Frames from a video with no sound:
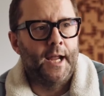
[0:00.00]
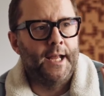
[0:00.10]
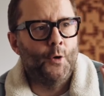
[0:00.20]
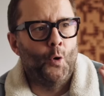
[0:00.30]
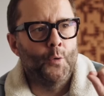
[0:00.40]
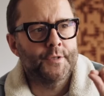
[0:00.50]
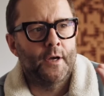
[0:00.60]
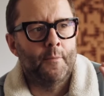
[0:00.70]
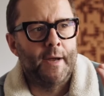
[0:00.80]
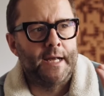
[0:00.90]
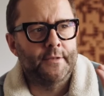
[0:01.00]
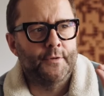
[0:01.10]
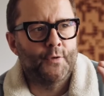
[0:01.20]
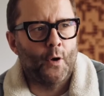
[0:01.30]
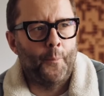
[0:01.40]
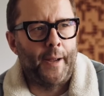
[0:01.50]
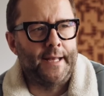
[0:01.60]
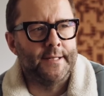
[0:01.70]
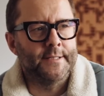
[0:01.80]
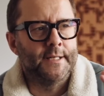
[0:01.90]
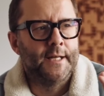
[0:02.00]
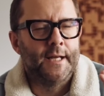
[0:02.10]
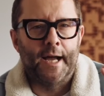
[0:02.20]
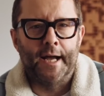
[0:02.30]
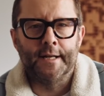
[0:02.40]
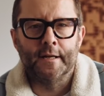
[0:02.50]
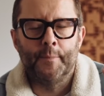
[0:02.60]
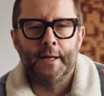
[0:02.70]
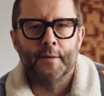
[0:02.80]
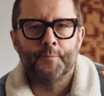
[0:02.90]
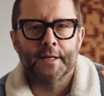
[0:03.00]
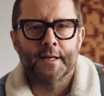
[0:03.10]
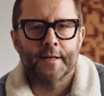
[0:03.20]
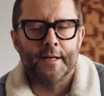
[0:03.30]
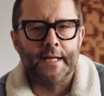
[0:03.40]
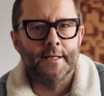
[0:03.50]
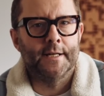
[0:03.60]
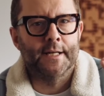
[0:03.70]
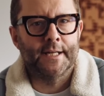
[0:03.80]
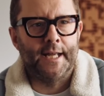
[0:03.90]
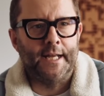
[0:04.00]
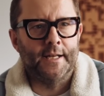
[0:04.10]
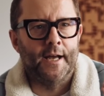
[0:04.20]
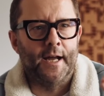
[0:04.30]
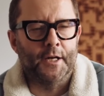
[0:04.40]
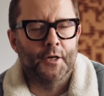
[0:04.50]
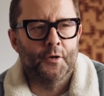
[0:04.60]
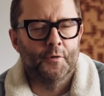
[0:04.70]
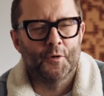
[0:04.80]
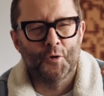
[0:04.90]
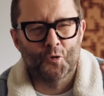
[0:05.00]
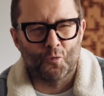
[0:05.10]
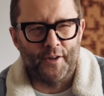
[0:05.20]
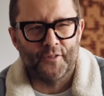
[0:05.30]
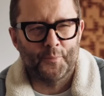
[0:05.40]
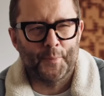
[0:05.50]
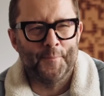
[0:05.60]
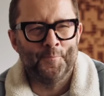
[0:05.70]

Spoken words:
It also made the top end a little bit cleaner, keener, and crisp.